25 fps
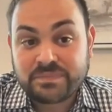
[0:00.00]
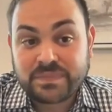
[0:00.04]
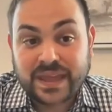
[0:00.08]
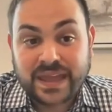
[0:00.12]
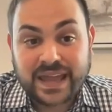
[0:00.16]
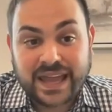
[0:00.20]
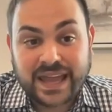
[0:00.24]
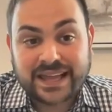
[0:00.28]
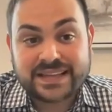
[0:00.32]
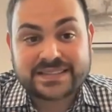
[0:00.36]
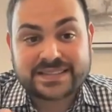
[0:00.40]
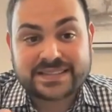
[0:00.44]

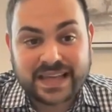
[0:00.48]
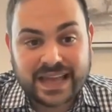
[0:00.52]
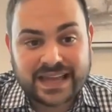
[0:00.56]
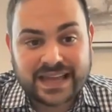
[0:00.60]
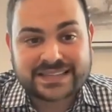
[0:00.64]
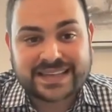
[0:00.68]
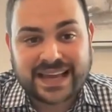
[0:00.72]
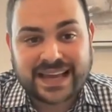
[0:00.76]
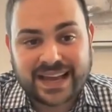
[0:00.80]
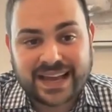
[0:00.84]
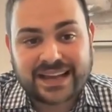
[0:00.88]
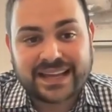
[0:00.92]
has
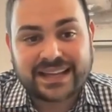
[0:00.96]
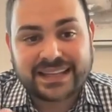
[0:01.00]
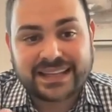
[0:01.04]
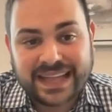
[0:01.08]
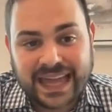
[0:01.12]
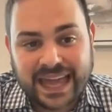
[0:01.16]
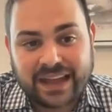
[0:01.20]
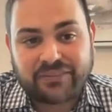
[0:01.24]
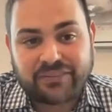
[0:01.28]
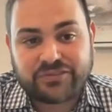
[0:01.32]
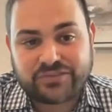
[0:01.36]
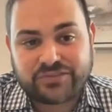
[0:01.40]
kind of
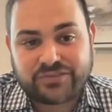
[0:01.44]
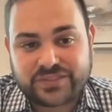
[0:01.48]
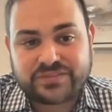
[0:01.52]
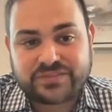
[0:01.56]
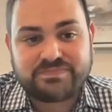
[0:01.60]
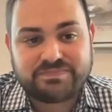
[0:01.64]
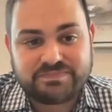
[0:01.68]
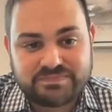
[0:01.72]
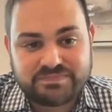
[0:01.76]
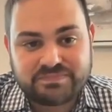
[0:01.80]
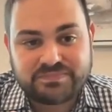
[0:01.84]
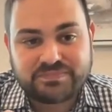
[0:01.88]
left
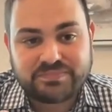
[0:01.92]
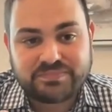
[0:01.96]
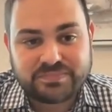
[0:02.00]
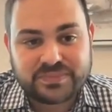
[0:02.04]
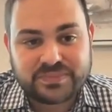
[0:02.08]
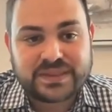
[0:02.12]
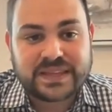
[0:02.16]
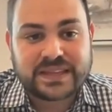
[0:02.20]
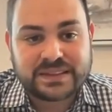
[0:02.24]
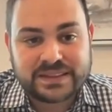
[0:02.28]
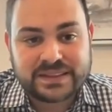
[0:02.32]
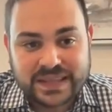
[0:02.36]

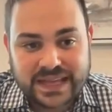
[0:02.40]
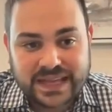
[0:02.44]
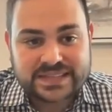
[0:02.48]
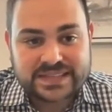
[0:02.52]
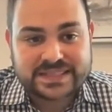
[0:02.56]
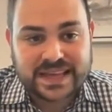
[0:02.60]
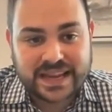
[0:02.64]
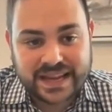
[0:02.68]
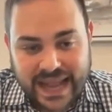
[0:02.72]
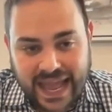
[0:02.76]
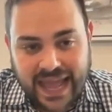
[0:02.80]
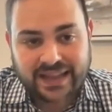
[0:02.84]
this
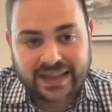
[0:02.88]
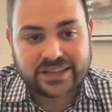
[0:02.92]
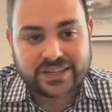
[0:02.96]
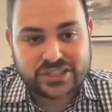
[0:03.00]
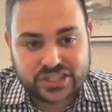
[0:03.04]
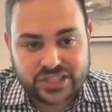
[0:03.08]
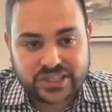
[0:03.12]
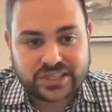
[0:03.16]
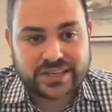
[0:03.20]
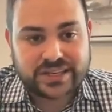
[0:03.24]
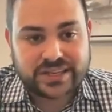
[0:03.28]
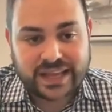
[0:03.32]

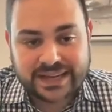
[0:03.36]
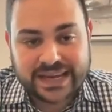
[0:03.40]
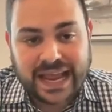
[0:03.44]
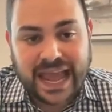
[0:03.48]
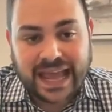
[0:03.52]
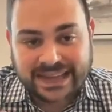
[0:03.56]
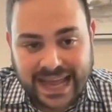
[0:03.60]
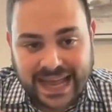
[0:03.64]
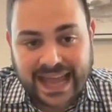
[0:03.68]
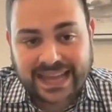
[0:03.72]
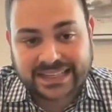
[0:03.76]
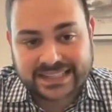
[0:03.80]
analogy, an
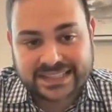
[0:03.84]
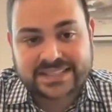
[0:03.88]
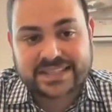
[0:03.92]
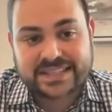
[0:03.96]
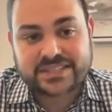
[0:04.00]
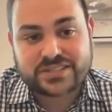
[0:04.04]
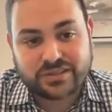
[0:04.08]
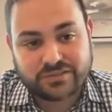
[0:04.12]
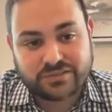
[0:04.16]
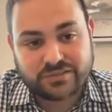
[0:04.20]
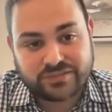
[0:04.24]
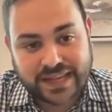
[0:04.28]

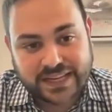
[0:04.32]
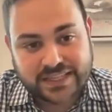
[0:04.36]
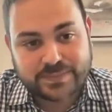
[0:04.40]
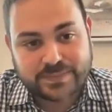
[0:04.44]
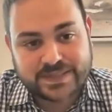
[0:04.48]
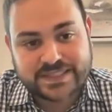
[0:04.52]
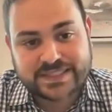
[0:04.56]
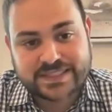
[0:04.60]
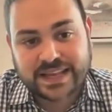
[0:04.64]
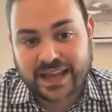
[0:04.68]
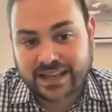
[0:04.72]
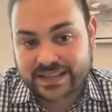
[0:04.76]
analysis of lex
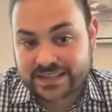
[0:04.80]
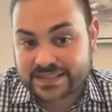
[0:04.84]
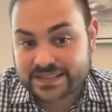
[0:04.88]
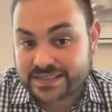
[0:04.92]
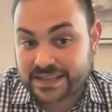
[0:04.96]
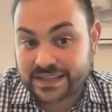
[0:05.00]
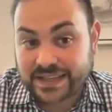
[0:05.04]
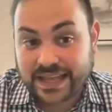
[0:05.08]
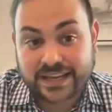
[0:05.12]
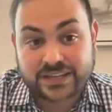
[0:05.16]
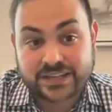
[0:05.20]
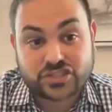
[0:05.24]
specialis
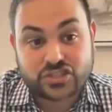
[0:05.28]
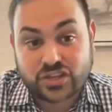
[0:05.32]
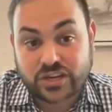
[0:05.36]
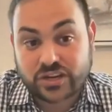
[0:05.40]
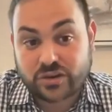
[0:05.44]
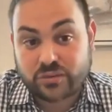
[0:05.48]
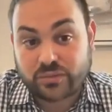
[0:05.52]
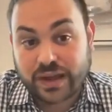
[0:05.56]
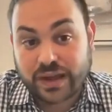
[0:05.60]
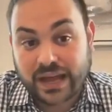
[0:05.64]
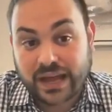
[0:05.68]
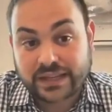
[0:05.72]
and lex
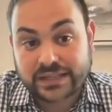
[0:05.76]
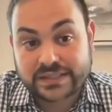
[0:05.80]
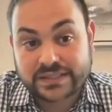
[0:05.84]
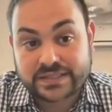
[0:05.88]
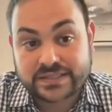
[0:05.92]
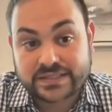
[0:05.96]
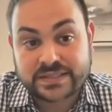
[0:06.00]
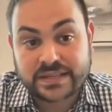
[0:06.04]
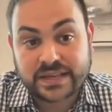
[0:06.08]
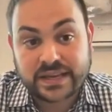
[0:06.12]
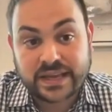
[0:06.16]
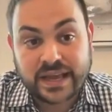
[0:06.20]
generalis